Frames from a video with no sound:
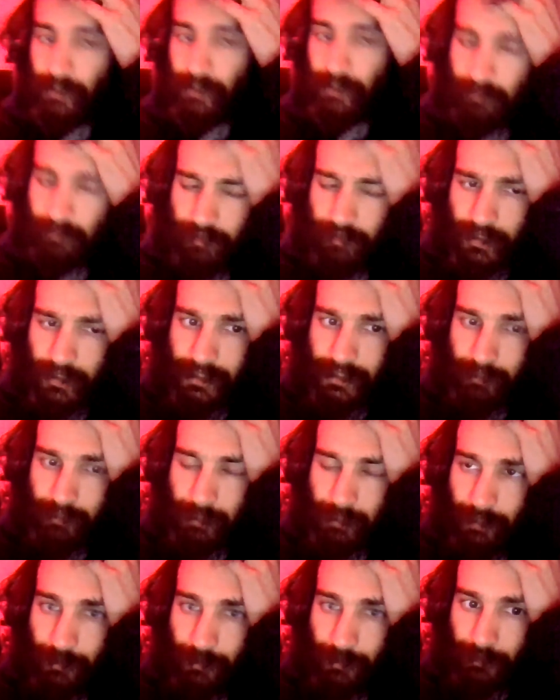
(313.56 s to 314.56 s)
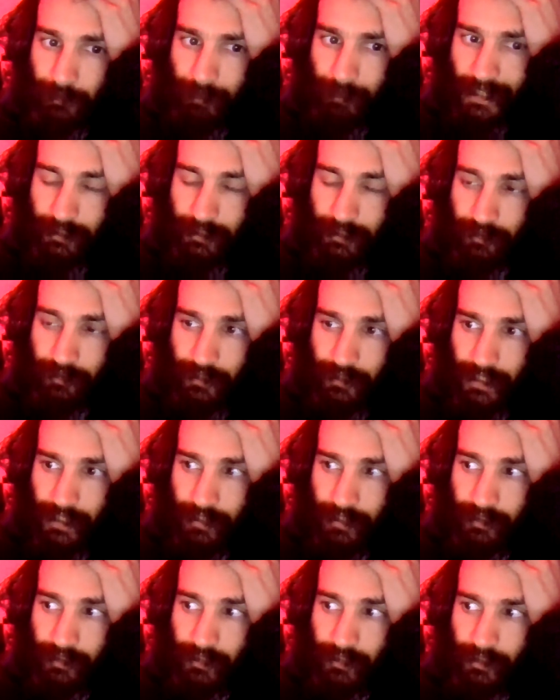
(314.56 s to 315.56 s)
I couldn't find it. But anyway, there's a black dude
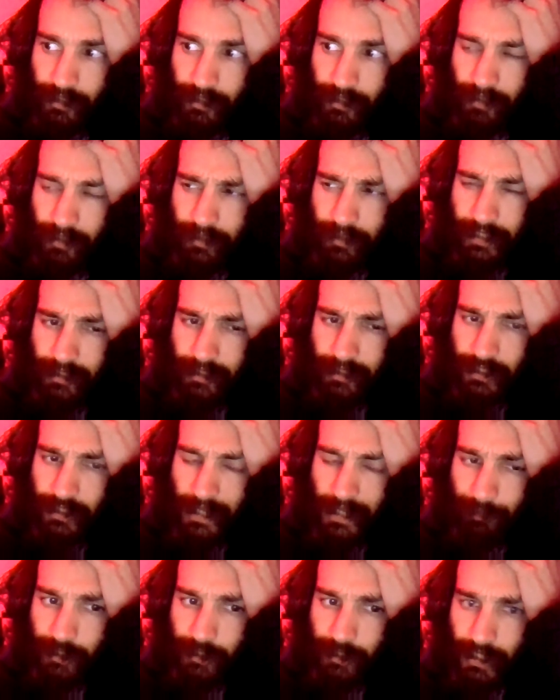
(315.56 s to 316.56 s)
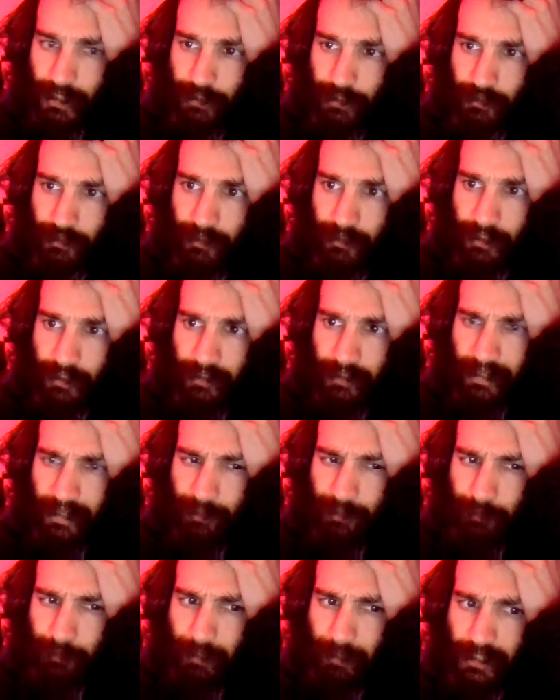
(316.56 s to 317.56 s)
there in the sandwich section, and he
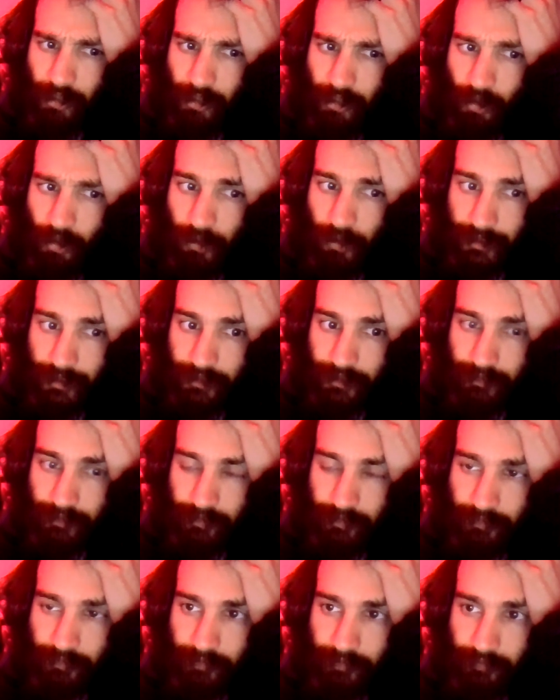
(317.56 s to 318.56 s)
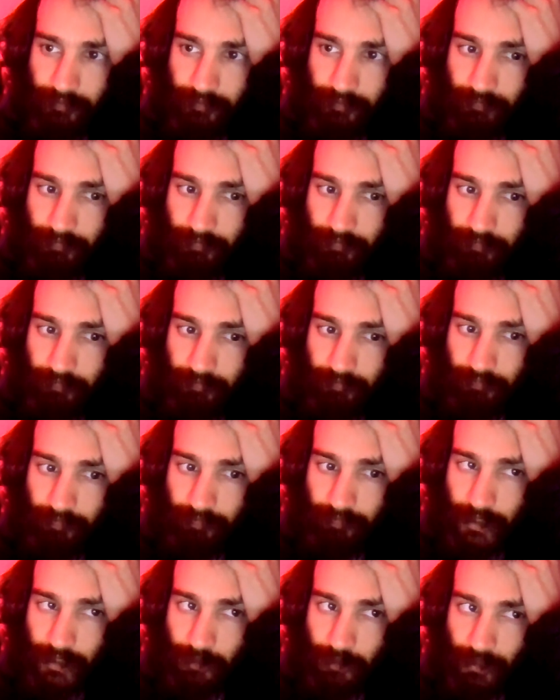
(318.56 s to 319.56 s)
was being odd.
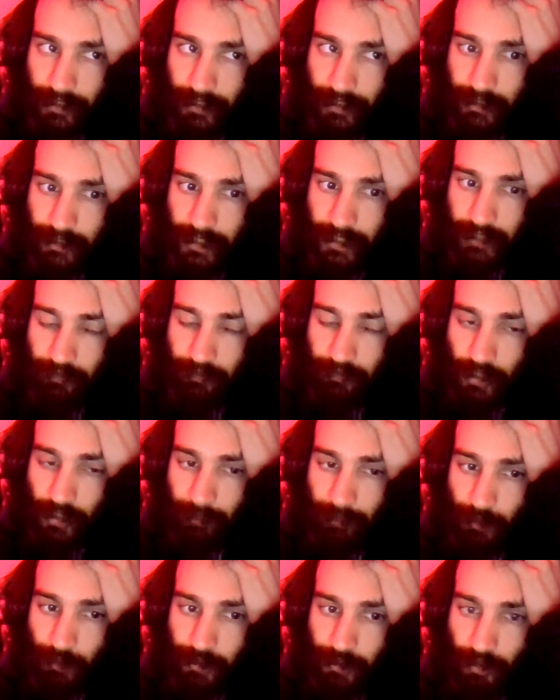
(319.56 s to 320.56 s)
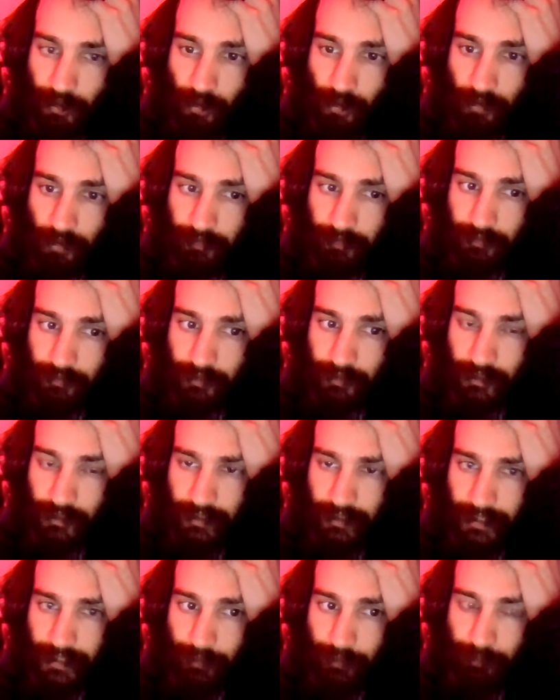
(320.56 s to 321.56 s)
That's all I can say. His vibe was off,
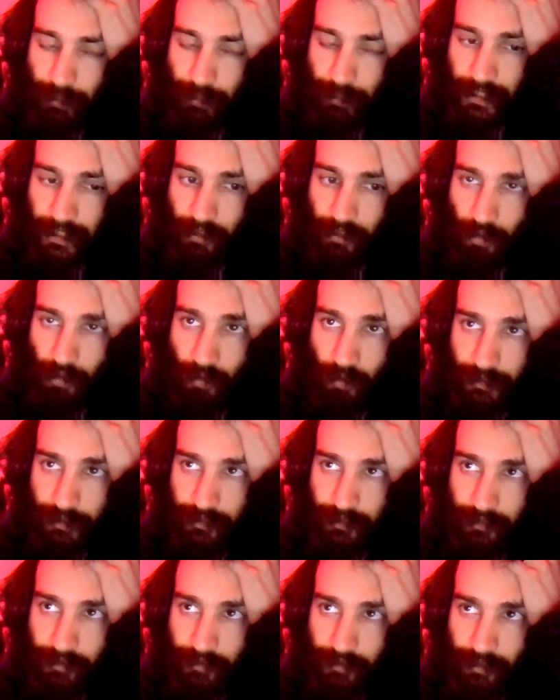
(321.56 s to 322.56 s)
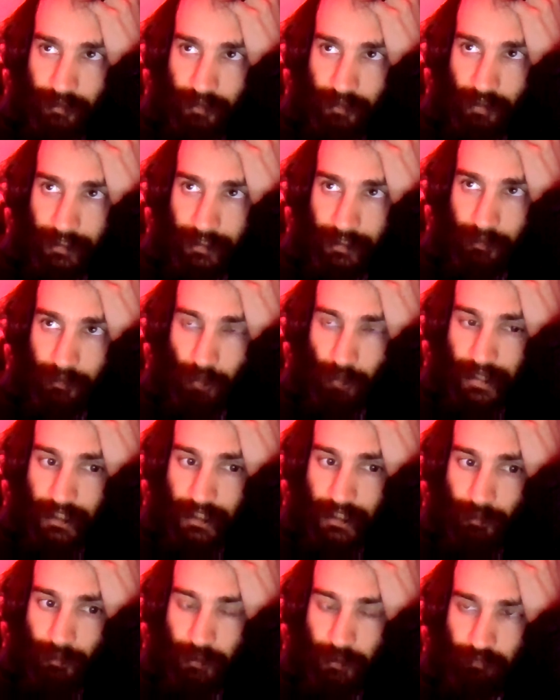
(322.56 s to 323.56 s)
and he was being odd. Like the way
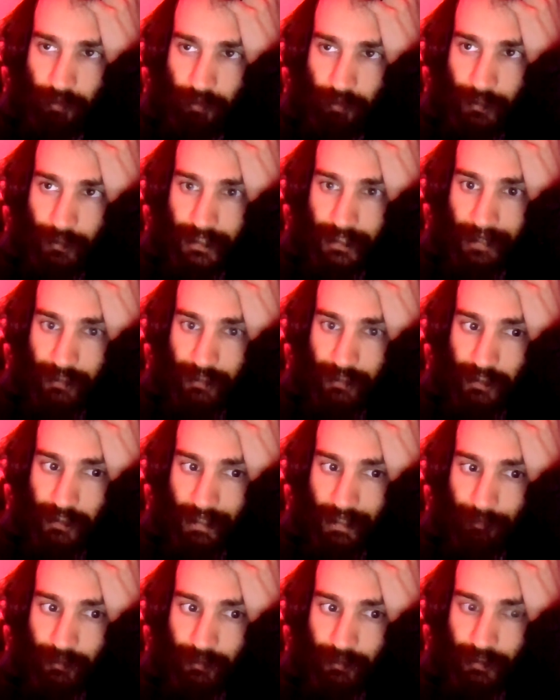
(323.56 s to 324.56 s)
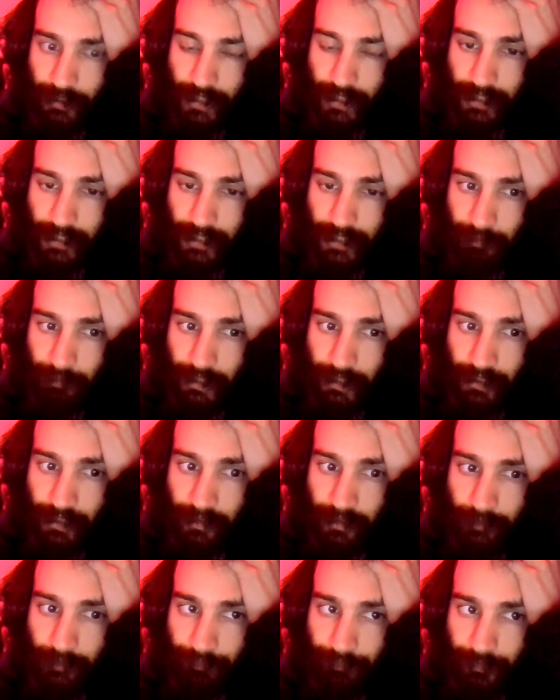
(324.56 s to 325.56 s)
he was throwing down the sandwiches next to me,
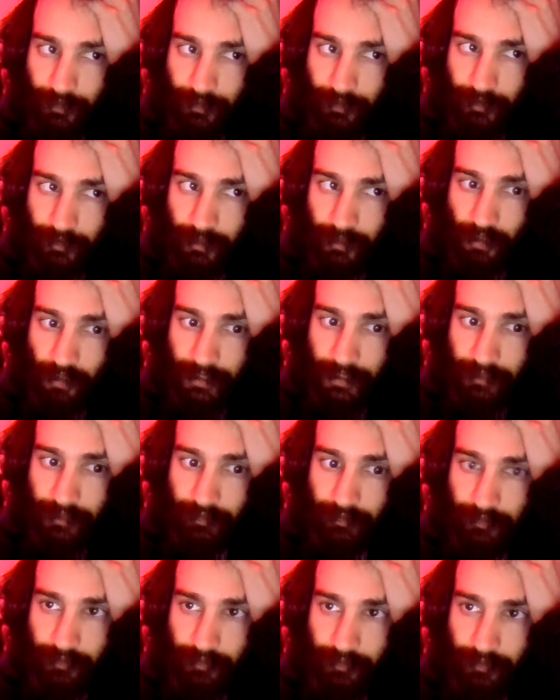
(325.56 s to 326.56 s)
kind of